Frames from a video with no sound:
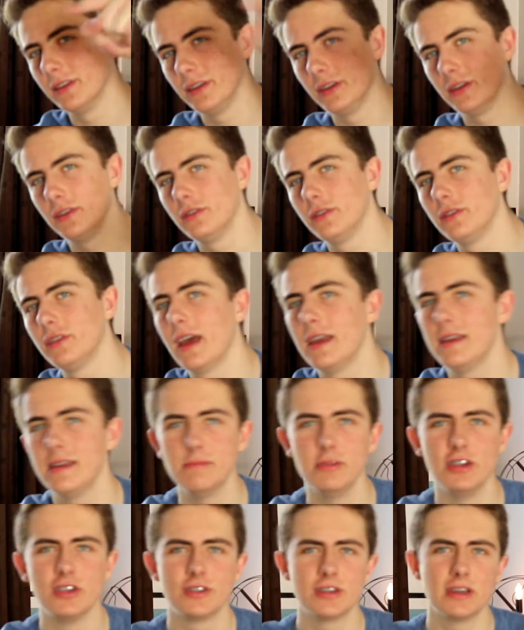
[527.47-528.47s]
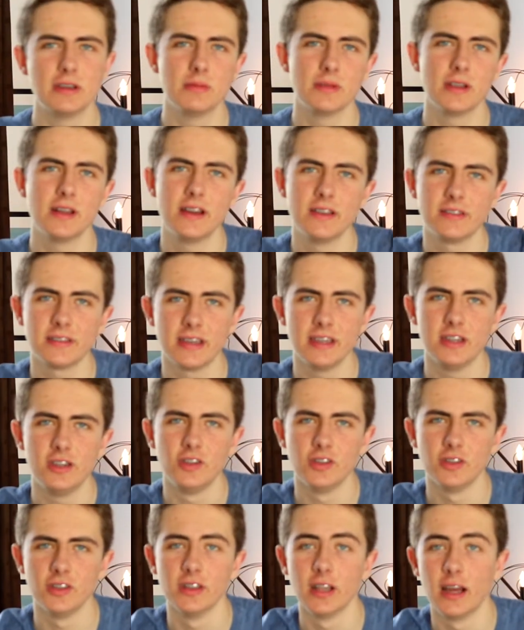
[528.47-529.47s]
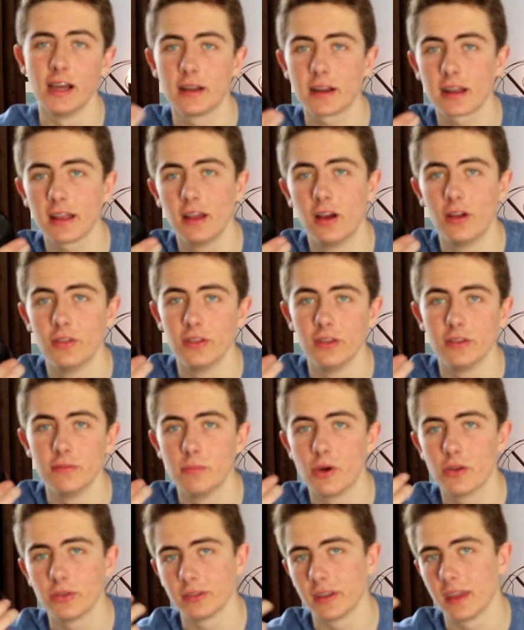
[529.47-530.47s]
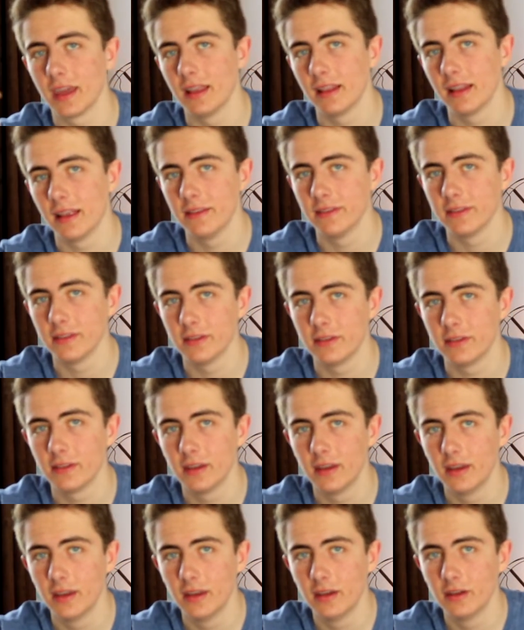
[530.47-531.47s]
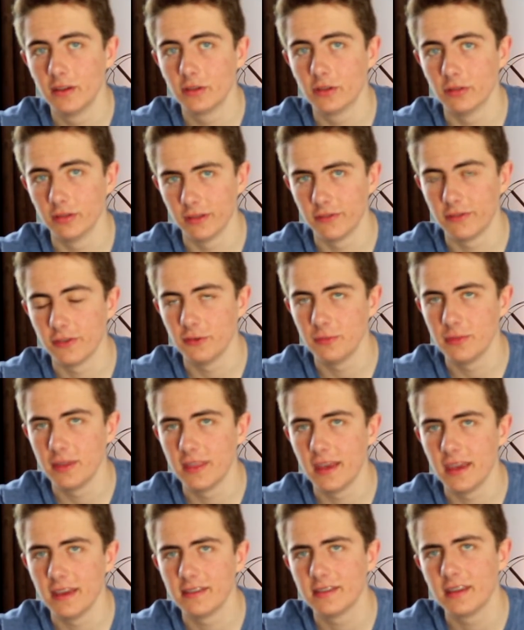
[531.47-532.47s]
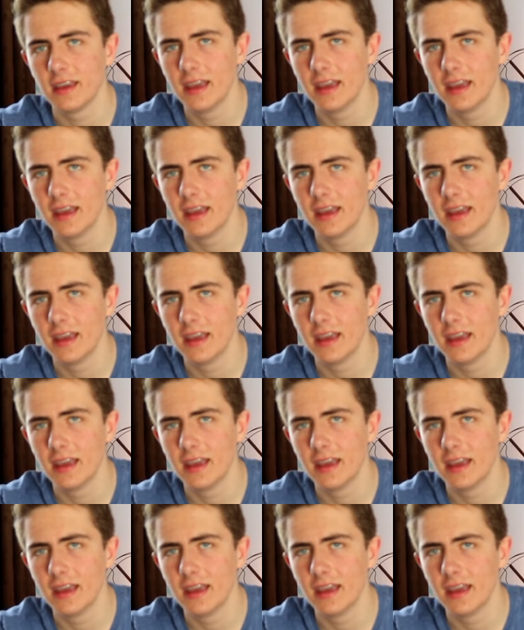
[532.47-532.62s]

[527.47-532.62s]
your image stabilization, like on this modern kit lens that's currently filming this,